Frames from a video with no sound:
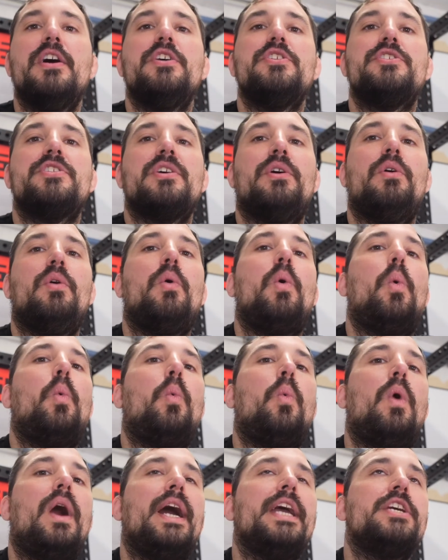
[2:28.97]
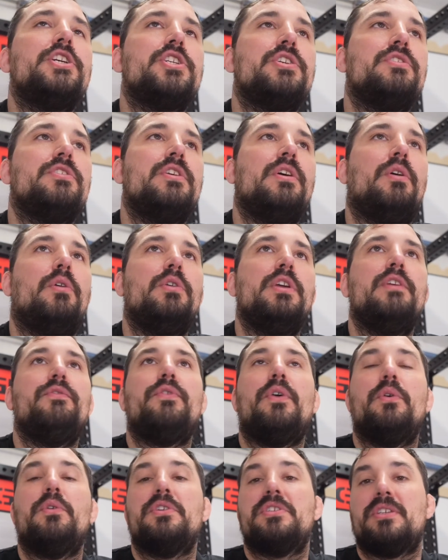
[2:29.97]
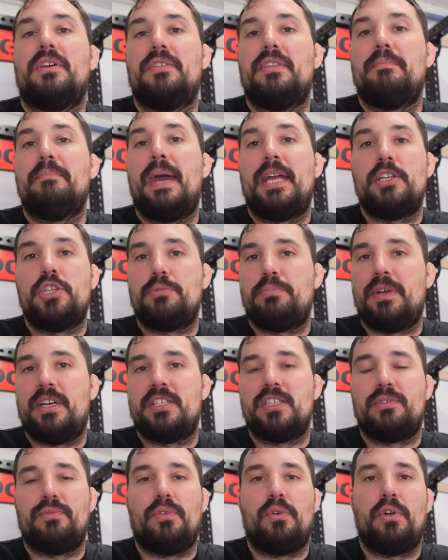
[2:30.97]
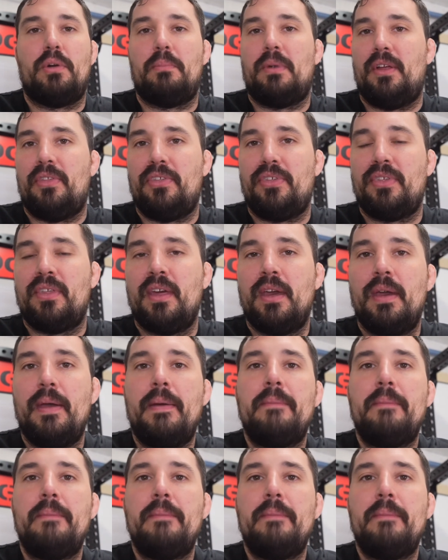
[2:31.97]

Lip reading: So why should you only focus on the bench press for a month?